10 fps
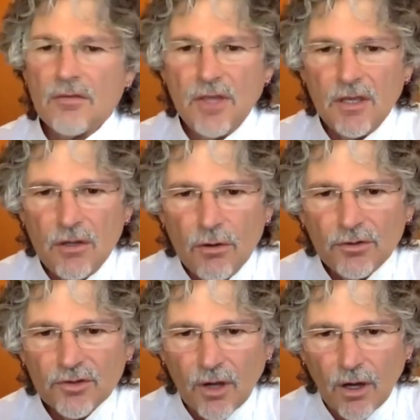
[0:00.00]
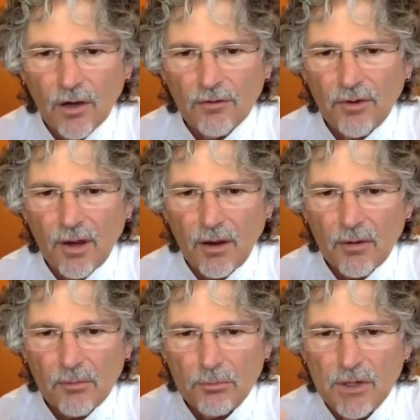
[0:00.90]
the use of
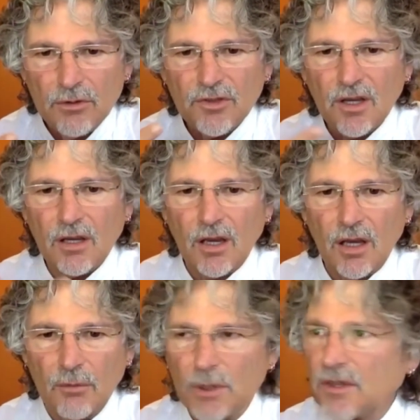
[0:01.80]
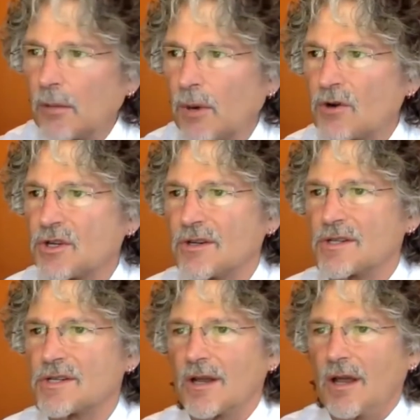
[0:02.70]
music with the
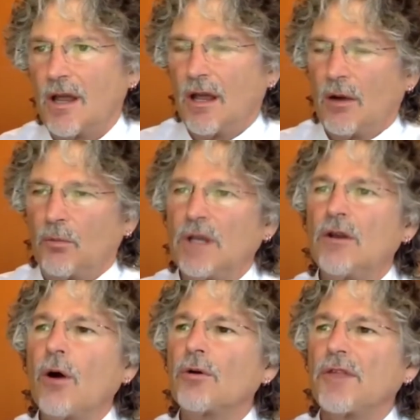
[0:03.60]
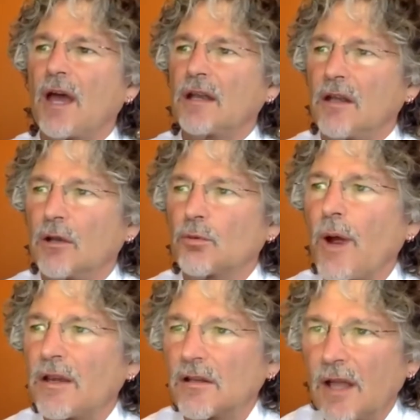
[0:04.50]
emotions. We know that it
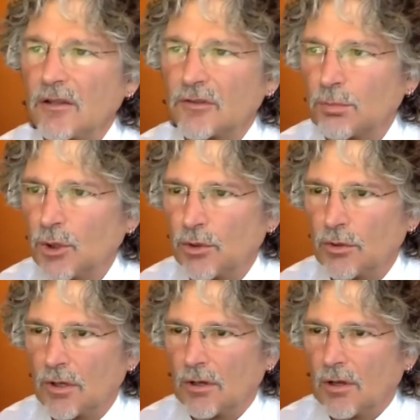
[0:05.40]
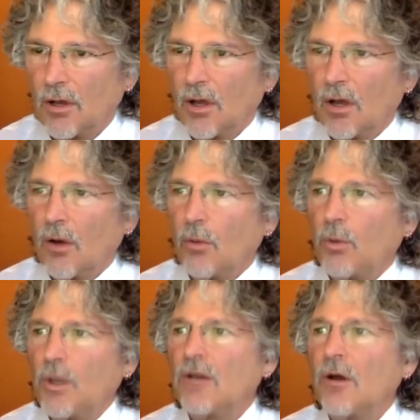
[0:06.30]
regulates mood.
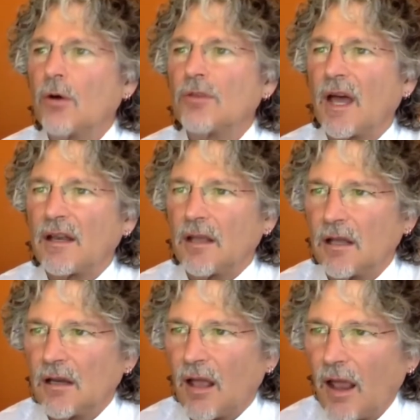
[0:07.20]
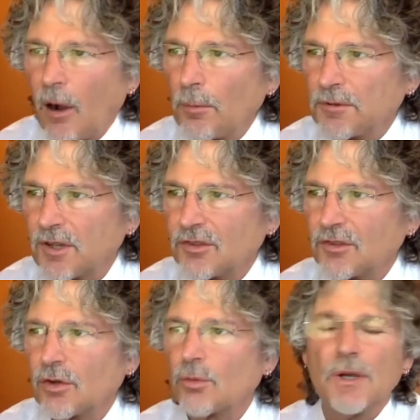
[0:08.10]
We know that it helps
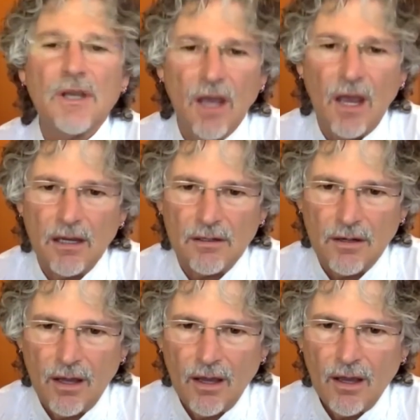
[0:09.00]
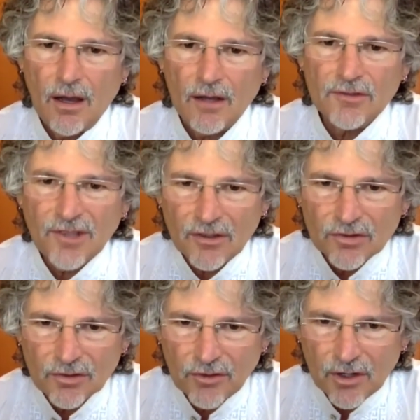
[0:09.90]
us to regain a
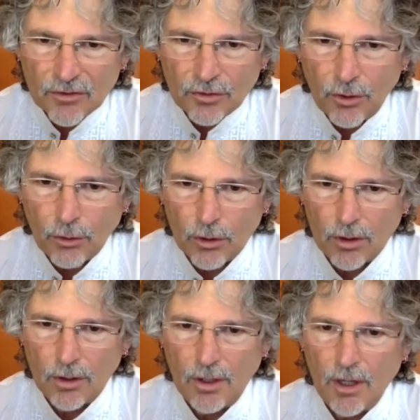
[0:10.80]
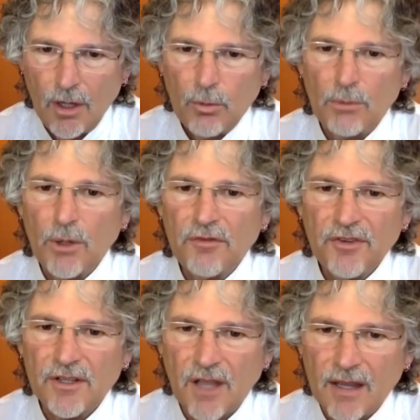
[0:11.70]
sense of control when we
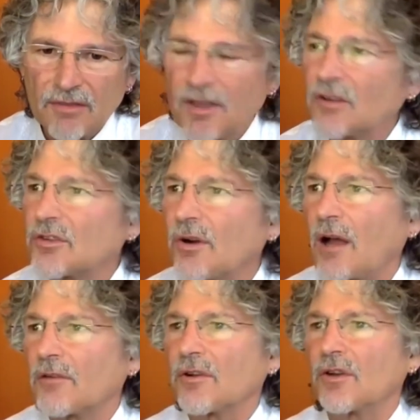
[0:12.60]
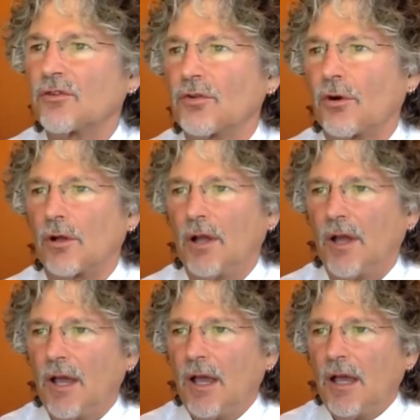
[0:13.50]
feel like things are out of control.
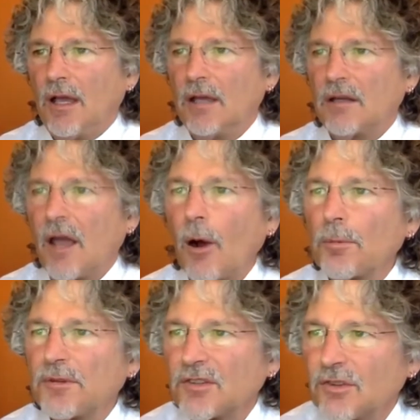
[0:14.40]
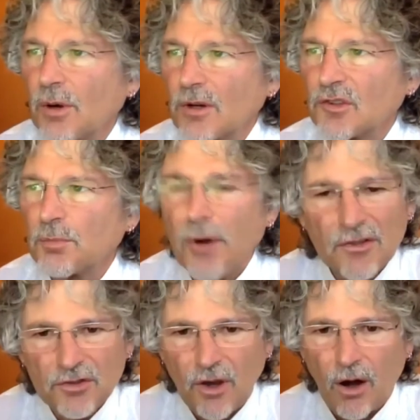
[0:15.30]
It helps us to
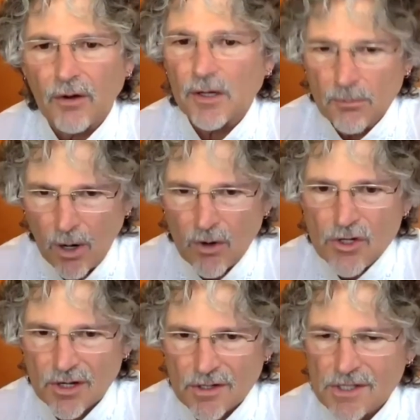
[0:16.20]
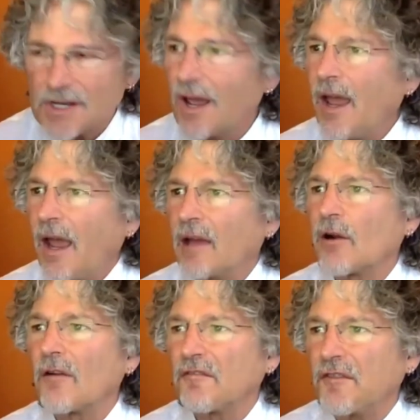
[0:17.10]
express our emotions and
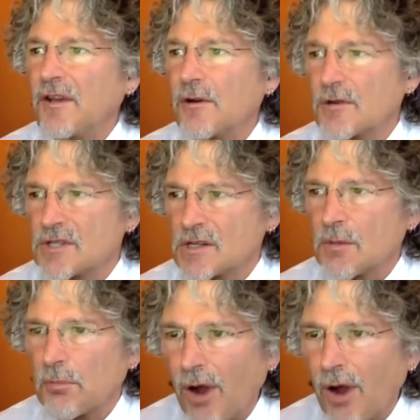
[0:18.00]
our fears and to